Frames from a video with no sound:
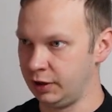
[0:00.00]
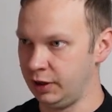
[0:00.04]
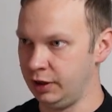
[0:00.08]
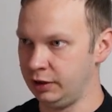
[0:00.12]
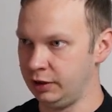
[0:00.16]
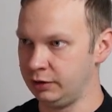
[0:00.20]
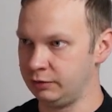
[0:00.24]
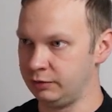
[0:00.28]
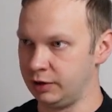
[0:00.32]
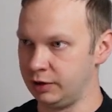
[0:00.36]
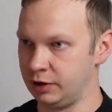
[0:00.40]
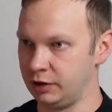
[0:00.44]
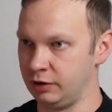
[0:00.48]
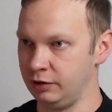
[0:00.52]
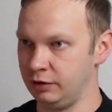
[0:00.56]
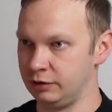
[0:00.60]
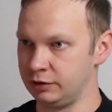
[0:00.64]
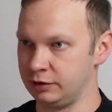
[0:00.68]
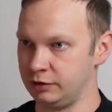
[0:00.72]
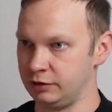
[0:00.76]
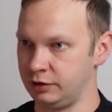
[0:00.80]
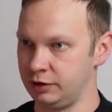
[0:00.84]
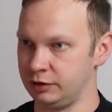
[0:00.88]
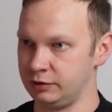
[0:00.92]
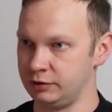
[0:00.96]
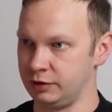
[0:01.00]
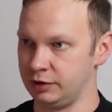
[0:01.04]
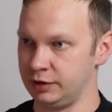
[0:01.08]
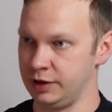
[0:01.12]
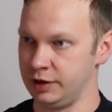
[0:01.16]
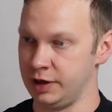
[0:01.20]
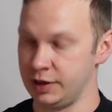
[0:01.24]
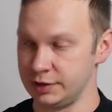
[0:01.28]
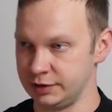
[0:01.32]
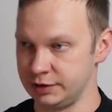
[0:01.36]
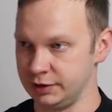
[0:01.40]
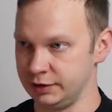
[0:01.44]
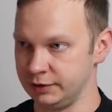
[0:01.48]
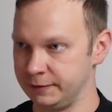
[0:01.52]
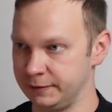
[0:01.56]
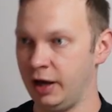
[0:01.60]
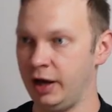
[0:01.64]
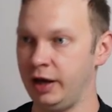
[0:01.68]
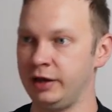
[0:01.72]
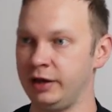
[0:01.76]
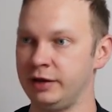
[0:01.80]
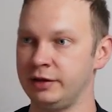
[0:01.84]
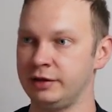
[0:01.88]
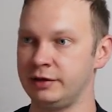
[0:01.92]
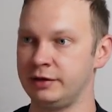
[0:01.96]
And we're going to return nothing.
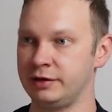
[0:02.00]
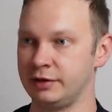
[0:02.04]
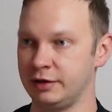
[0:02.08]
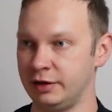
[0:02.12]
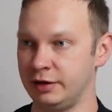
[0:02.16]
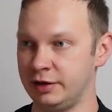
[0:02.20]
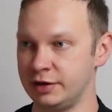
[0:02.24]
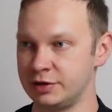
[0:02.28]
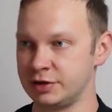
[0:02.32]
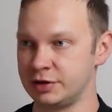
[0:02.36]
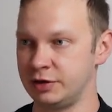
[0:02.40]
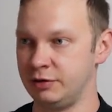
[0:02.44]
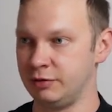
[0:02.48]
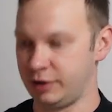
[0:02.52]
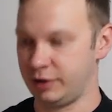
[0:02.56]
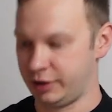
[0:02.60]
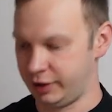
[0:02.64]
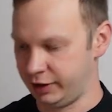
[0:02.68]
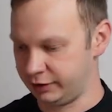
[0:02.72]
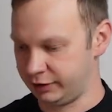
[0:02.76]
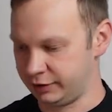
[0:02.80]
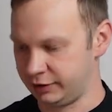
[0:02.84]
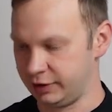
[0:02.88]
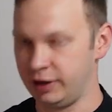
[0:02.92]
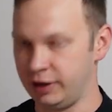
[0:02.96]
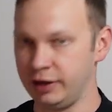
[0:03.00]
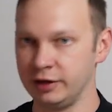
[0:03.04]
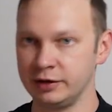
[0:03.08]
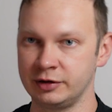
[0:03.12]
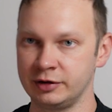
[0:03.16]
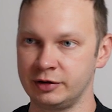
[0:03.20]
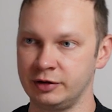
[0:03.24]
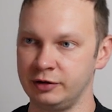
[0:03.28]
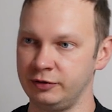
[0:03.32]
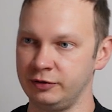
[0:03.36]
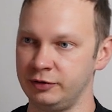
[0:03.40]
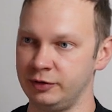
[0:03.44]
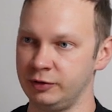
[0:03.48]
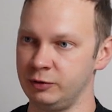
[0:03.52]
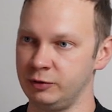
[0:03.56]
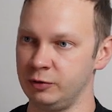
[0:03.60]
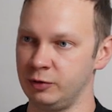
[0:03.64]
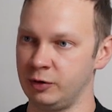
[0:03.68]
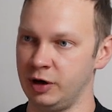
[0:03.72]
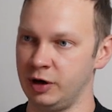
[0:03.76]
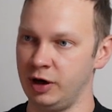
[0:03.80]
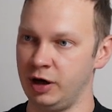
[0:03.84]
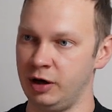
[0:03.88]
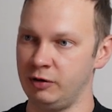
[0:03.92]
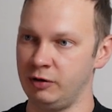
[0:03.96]
And let's go ahead and
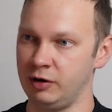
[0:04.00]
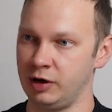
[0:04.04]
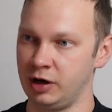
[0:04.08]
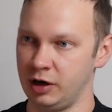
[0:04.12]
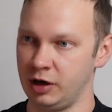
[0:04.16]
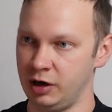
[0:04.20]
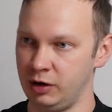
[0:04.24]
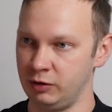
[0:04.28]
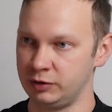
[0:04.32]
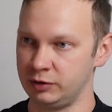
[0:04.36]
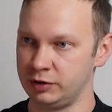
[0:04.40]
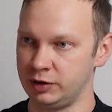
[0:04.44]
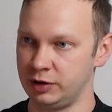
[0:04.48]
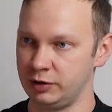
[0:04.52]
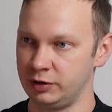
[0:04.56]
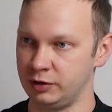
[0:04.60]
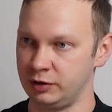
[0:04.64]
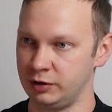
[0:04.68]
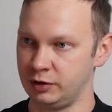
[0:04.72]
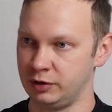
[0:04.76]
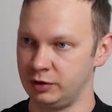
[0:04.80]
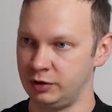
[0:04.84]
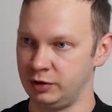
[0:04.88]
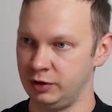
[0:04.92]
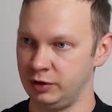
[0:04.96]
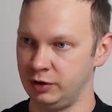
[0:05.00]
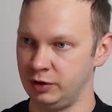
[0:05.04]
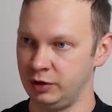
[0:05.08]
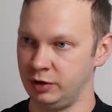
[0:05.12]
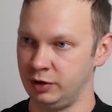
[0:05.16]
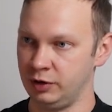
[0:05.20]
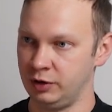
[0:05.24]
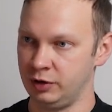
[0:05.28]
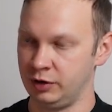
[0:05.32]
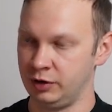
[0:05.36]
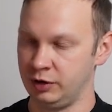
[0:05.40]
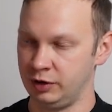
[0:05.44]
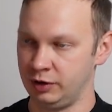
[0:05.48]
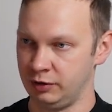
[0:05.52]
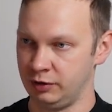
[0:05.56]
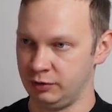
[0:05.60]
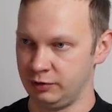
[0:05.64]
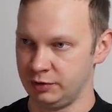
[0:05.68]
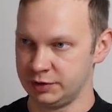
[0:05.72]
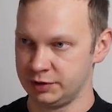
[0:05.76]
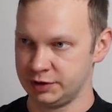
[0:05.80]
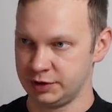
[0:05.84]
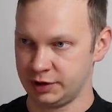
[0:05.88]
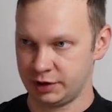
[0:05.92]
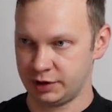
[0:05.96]
configure our router
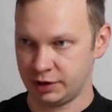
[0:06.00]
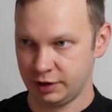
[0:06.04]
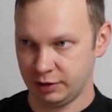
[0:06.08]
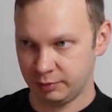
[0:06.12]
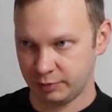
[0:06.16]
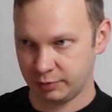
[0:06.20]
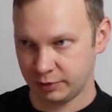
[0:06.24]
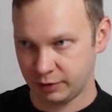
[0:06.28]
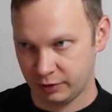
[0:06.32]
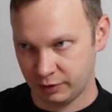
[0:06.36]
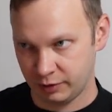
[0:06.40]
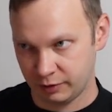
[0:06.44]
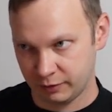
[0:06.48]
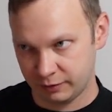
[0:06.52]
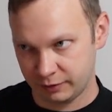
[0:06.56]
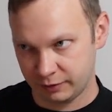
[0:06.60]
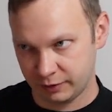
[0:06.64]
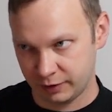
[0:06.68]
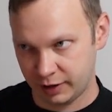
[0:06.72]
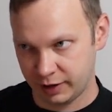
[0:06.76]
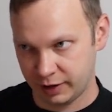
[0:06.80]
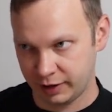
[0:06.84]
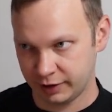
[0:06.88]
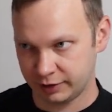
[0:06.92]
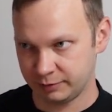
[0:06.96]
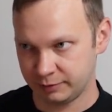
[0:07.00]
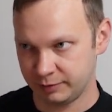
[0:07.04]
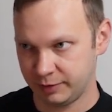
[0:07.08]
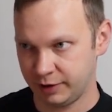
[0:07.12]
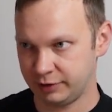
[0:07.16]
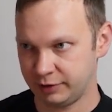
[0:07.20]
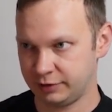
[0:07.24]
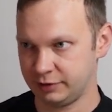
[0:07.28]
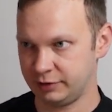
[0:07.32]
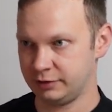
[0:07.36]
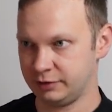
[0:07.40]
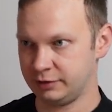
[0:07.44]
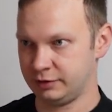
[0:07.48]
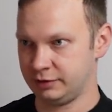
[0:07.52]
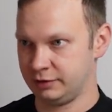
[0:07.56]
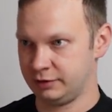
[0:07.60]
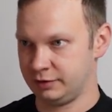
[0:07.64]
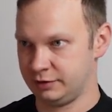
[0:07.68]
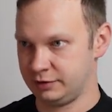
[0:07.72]
with the help of getMethod.